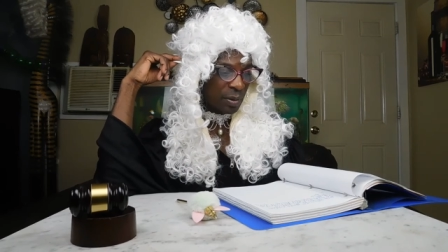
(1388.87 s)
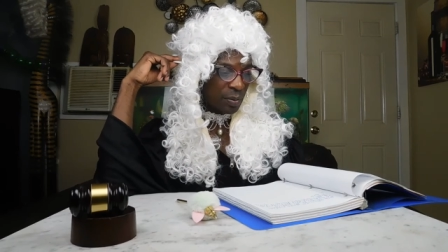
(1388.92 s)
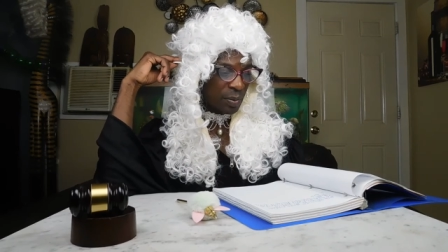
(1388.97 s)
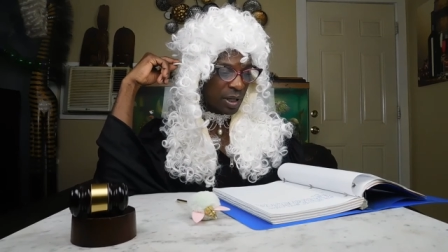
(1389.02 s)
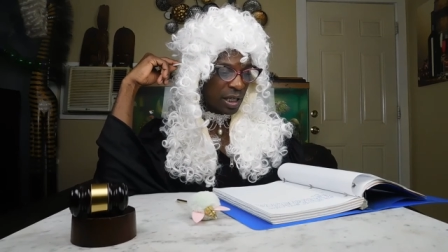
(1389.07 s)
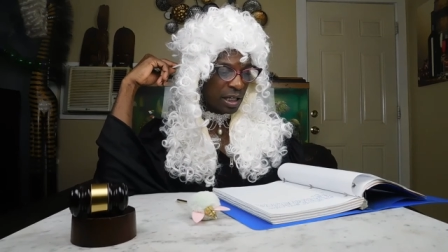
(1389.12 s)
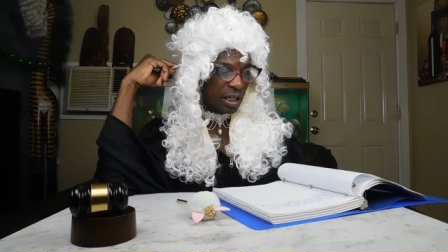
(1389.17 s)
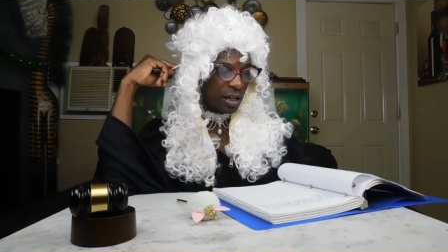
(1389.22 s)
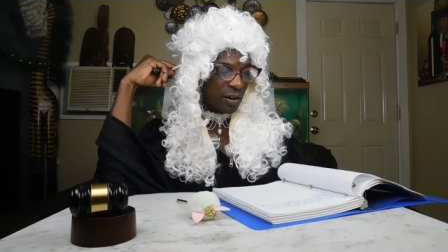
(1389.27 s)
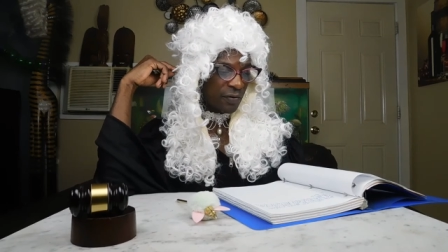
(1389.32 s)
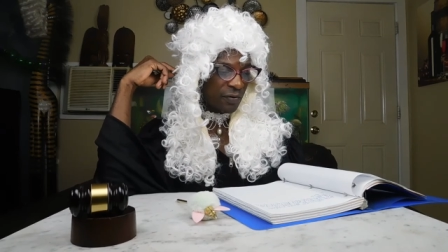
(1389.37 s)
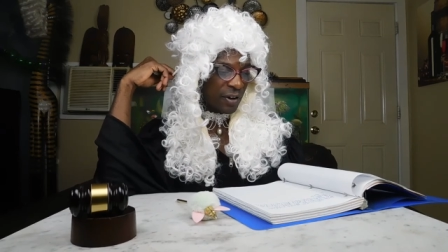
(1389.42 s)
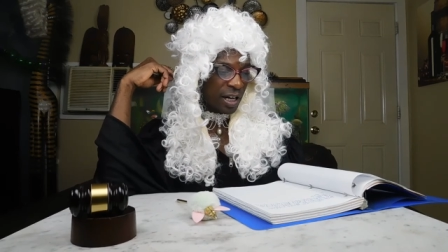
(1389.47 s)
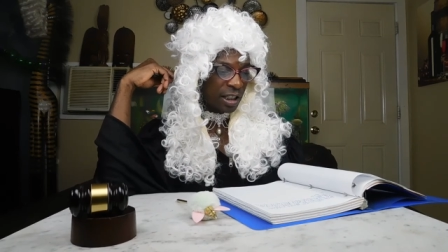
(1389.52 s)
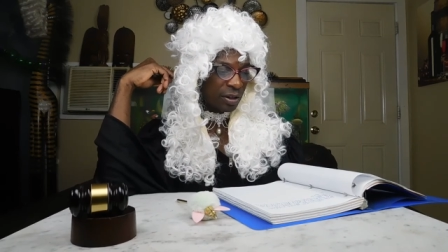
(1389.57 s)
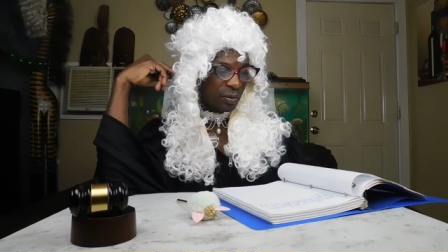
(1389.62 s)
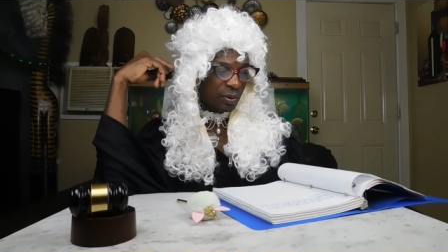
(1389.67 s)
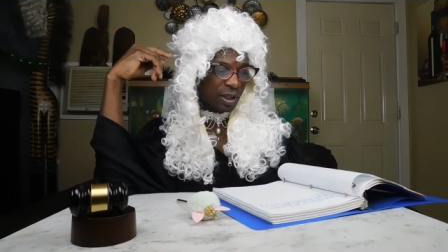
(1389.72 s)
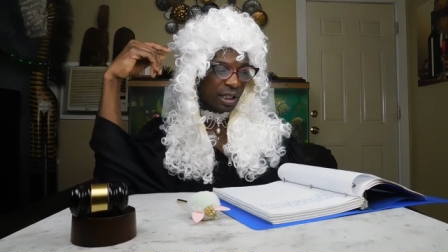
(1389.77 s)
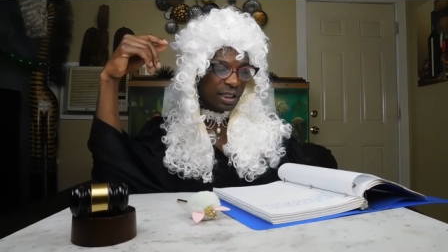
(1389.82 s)
beat in the
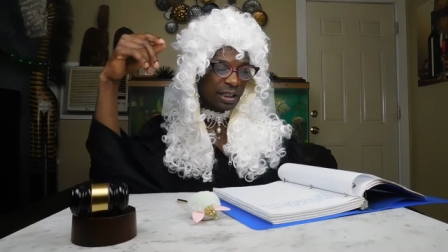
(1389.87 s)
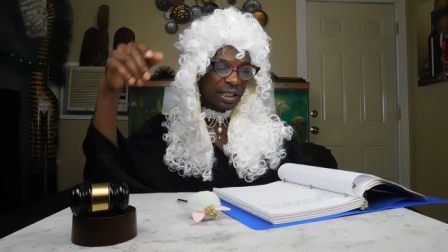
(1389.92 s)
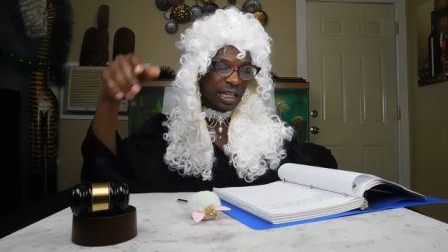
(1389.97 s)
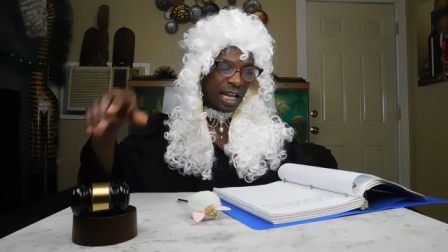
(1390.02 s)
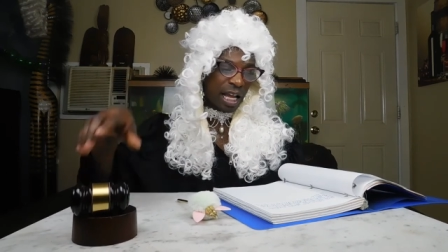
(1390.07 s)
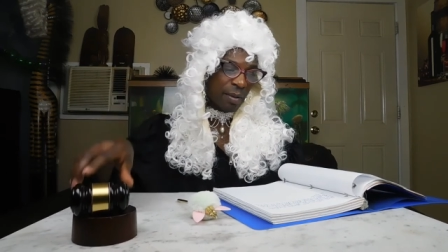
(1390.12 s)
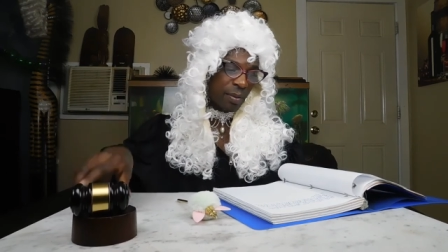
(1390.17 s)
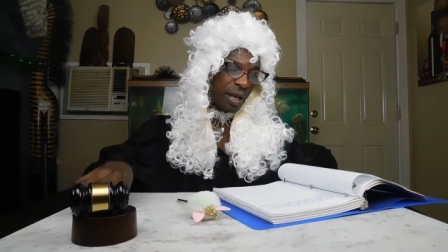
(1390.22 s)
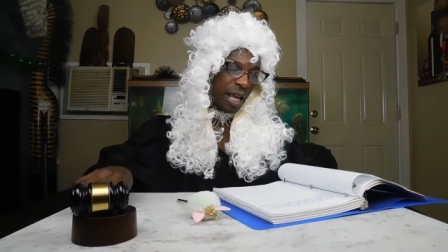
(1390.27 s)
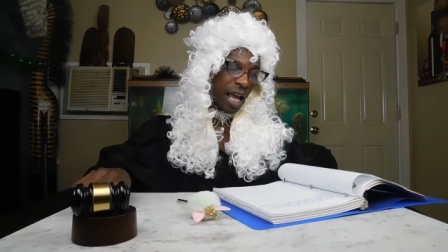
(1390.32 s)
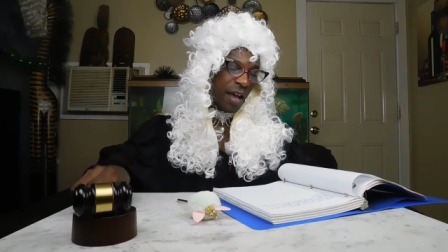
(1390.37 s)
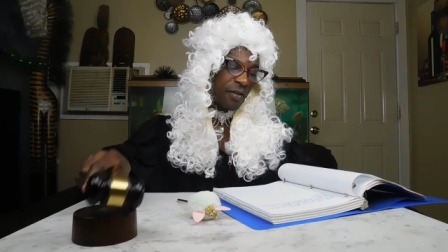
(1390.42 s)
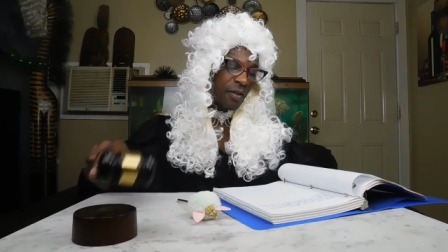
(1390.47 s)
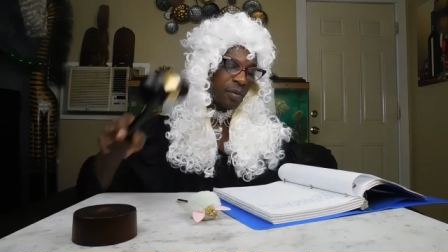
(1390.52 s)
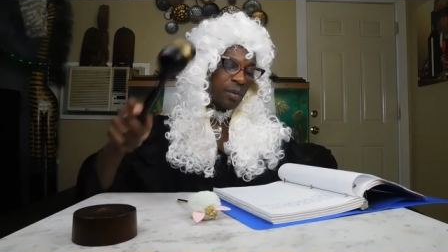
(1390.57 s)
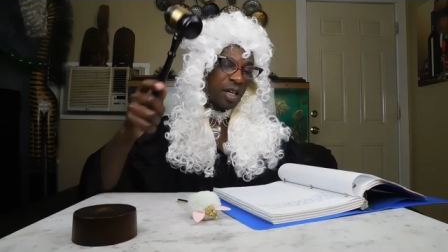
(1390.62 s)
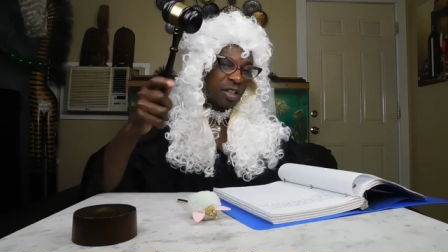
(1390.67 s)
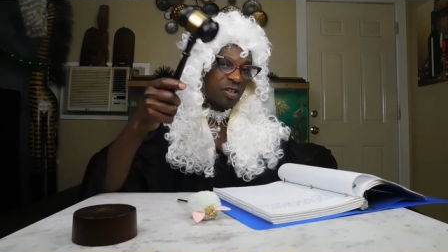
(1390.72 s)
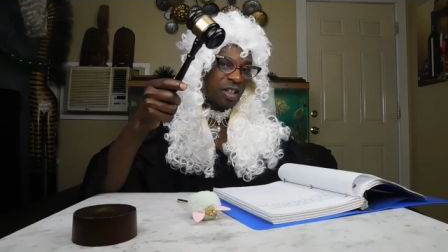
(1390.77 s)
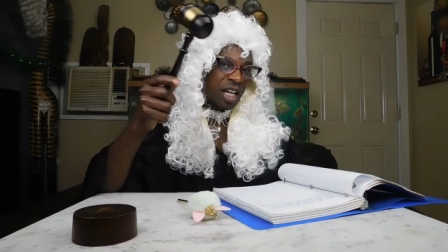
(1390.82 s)
face with this damn gavel,
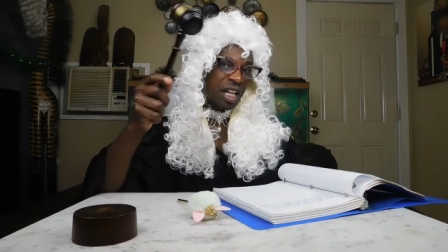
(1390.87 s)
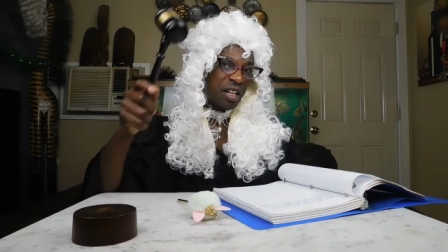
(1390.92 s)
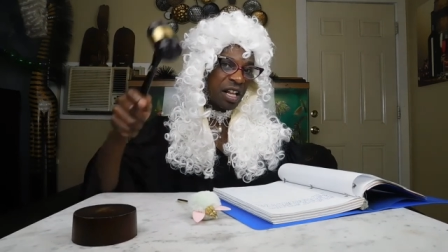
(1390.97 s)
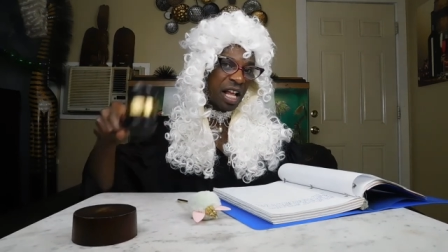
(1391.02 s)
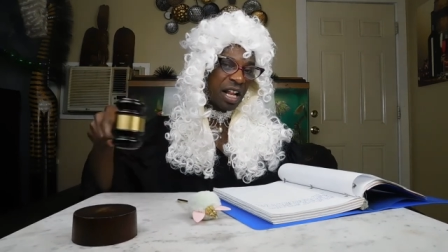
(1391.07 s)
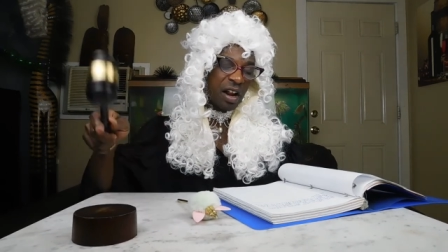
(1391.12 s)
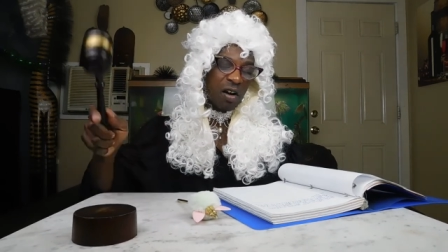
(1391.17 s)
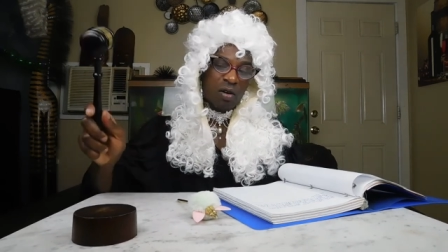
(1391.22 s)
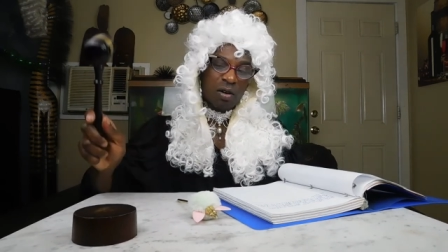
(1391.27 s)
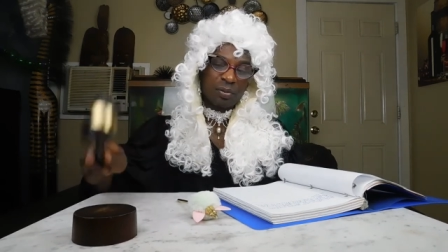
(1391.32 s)
bitch, in that